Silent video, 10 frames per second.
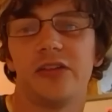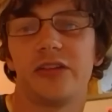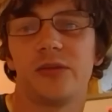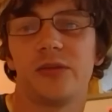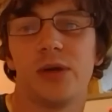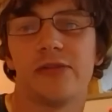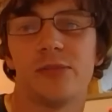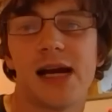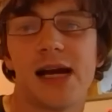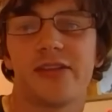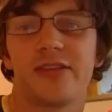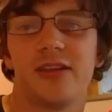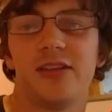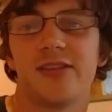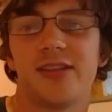we have a mass in
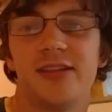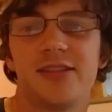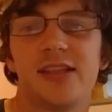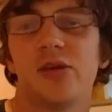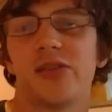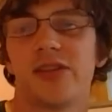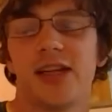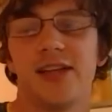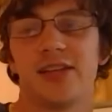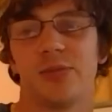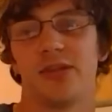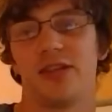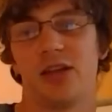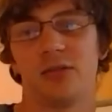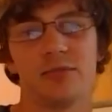the center that oscillates up and
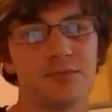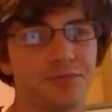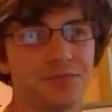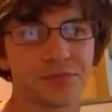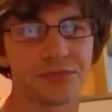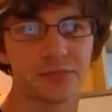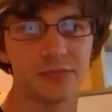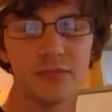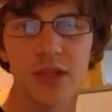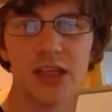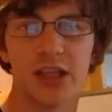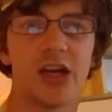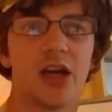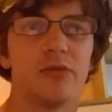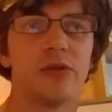down. And
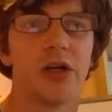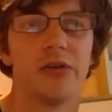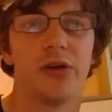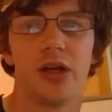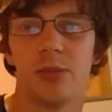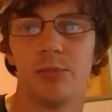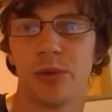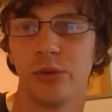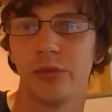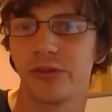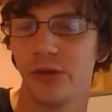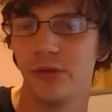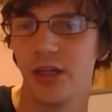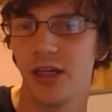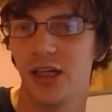via a ball screw,
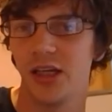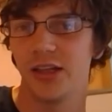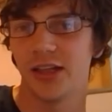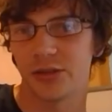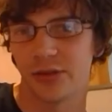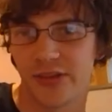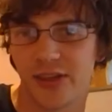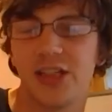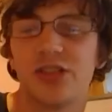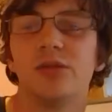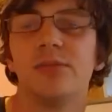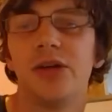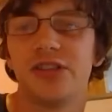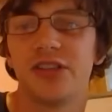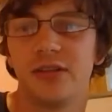that translational
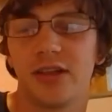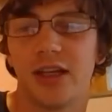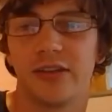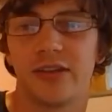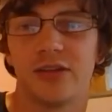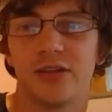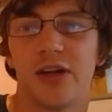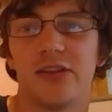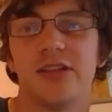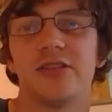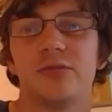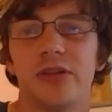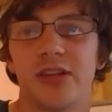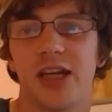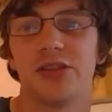motion gets converted into
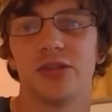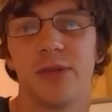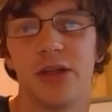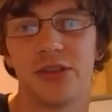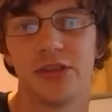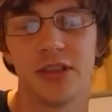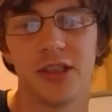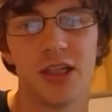rotational motion.